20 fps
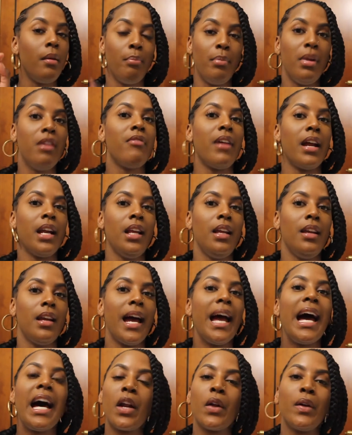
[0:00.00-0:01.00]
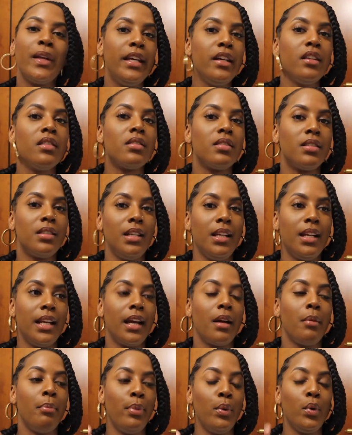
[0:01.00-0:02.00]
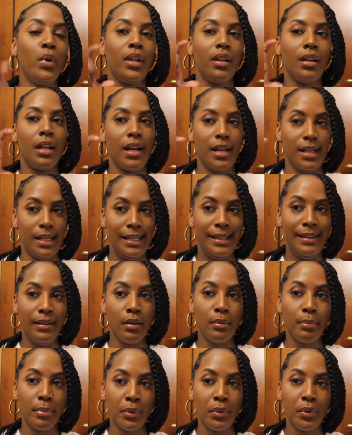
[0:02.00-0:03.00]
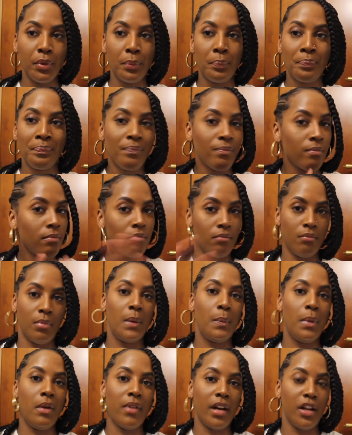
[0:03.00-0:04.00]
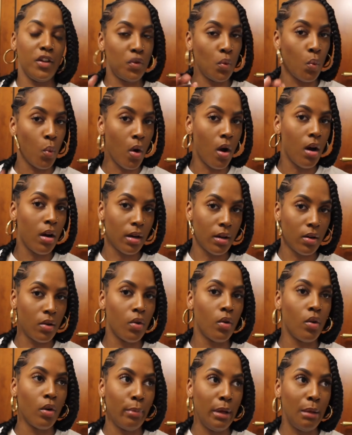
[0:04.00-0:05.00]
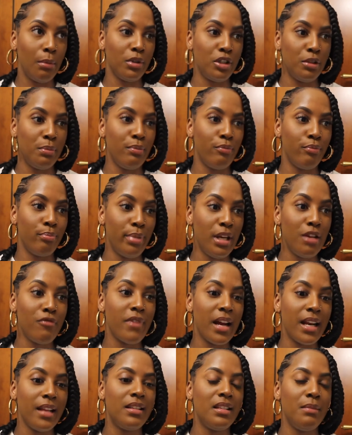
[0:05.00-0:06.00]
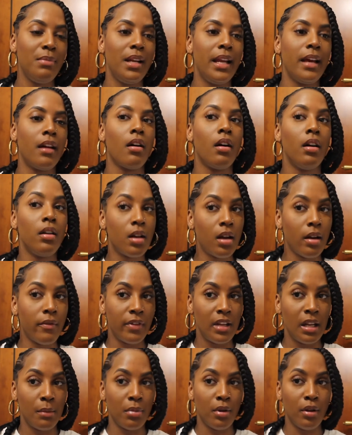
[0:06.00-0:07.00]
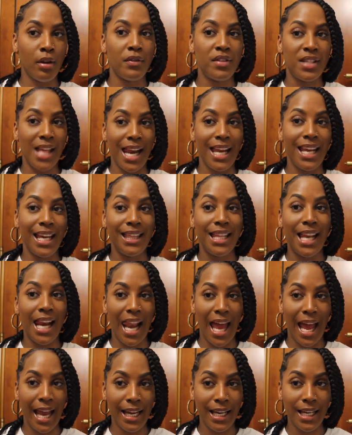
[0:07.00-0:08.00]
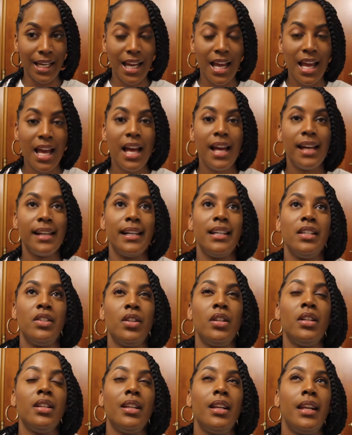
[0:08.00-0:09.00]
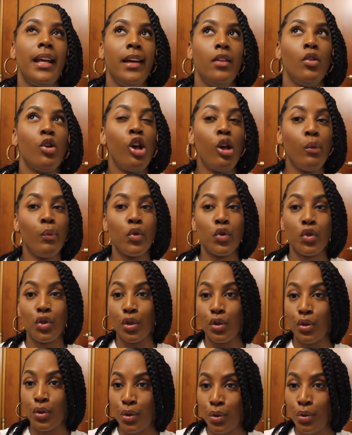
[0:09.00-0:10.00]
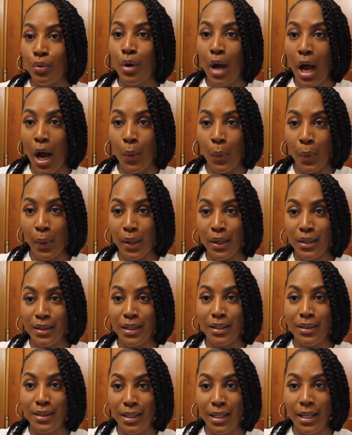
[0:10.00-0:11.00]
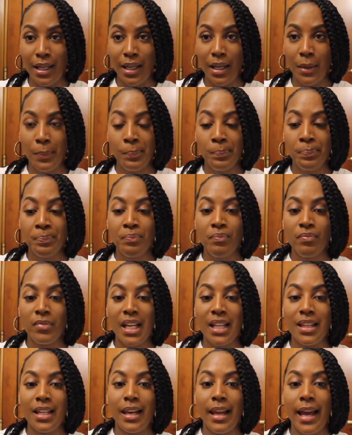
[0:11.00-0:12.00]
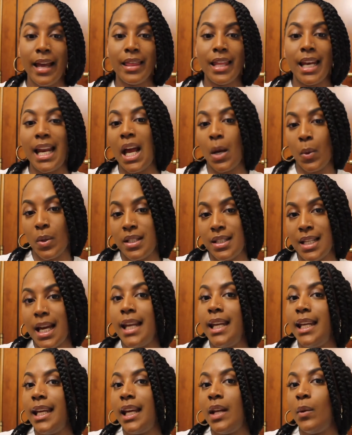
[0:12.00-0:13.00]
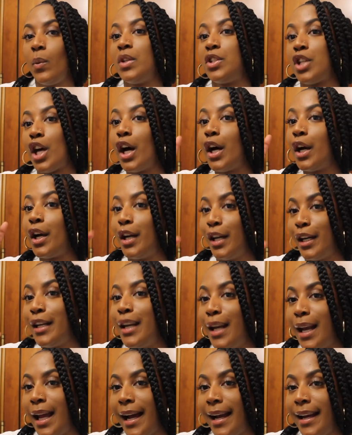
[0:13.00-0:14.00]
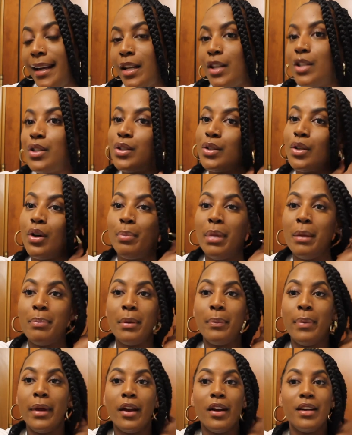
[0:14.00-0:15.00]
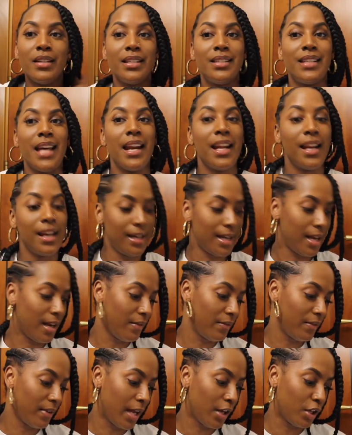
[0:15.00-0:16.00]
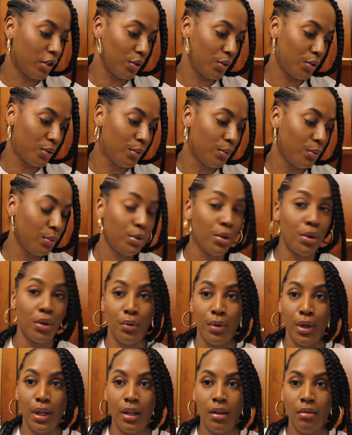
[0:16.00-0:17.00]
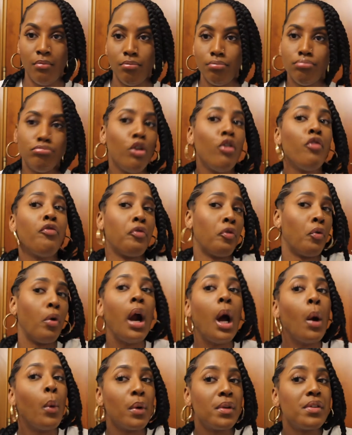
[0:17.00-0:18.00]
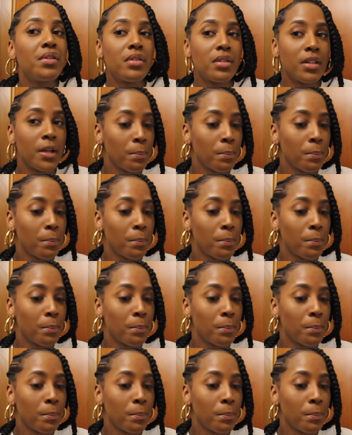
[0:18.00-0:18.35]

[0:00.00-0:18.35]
Be ready. I had on heels today, like a boot, like a heel boot, but be ready to walk or be ready to be like uncomfortable of standing in the line. I stood in the line almost 2 hours, and today, and the line that I was standing in was a good line. So be prepared to stand in line for like 2 to 3 or 4 hours.